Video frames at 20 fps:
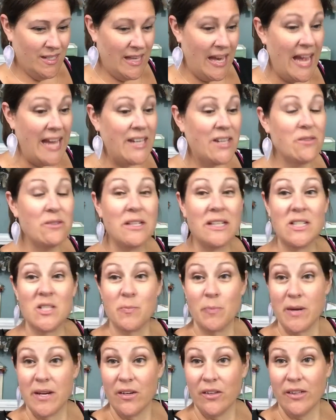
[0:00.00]
And you did
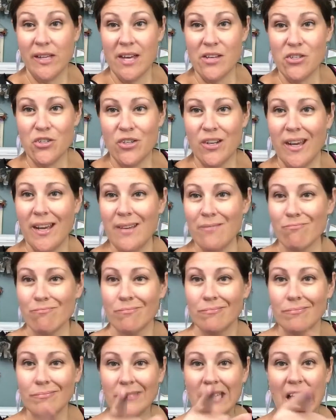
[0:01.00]
sprinkle yesterday?
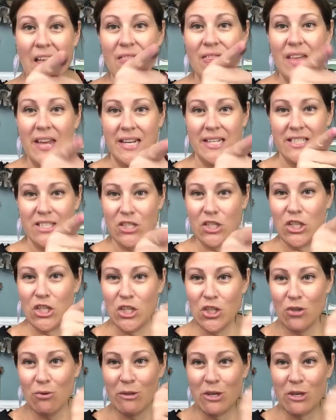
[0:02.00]
Then it's you.